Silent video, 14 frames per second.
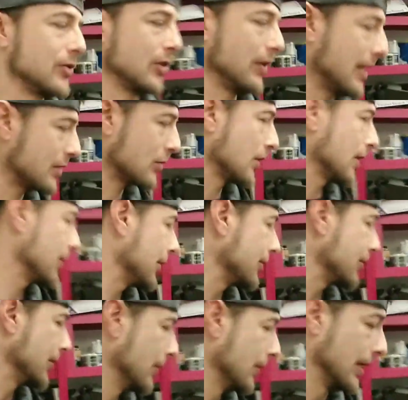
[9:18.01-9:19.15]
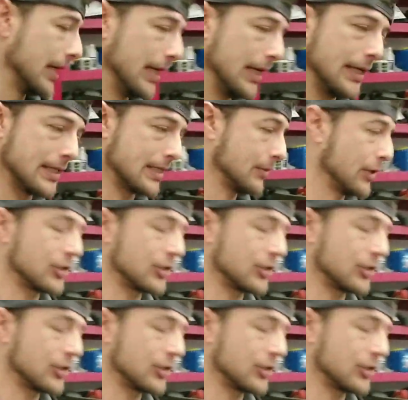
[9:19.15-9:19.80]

So that's what I'm gonna do is I'm